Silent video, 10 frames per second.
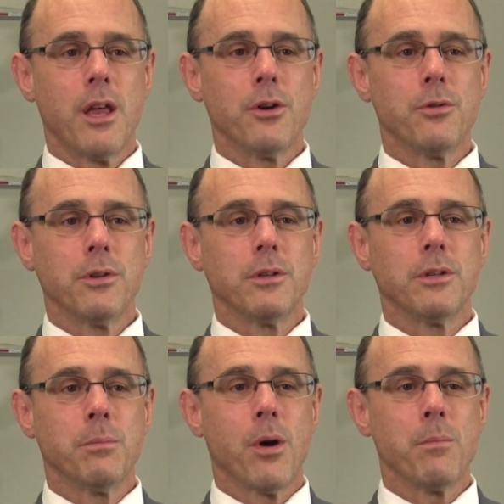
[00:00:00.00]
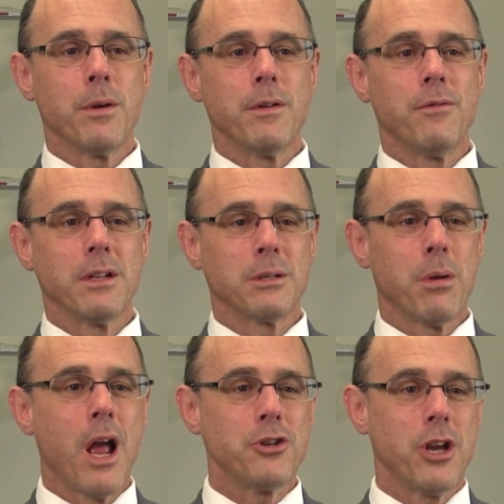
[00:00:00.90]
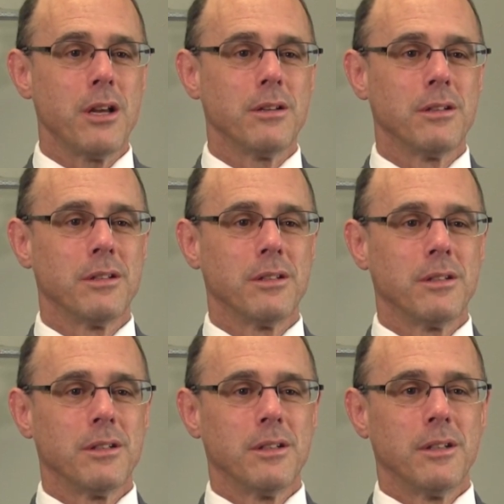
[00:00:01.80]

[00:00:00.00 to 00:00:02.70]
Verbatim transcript: enter the Department of Defense supply chain. Right.